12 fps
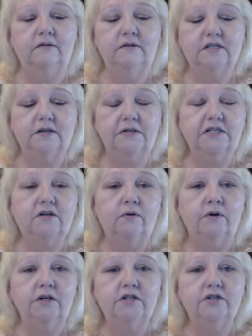so he's
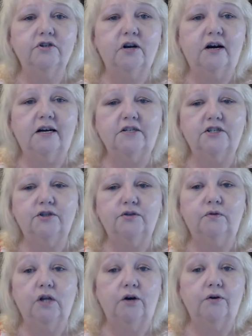going to try
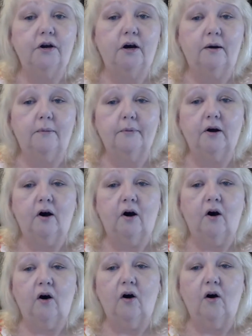to load up
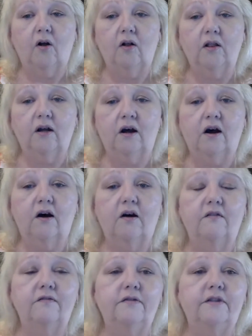all
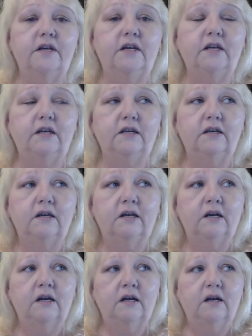of the
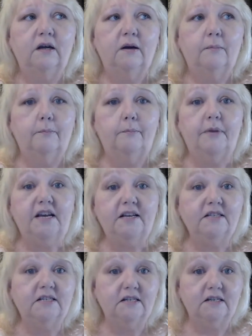
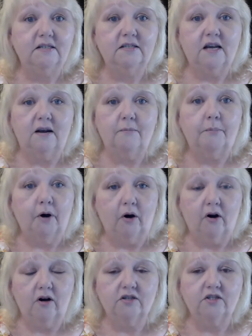pieces and
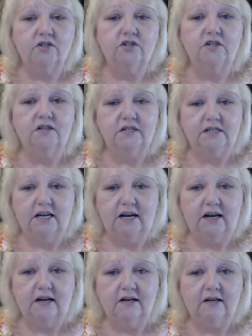parts to the
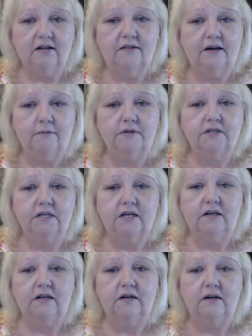deck that was
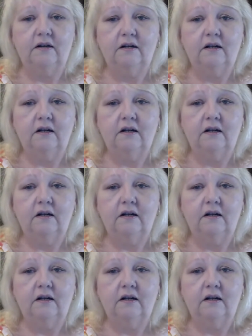in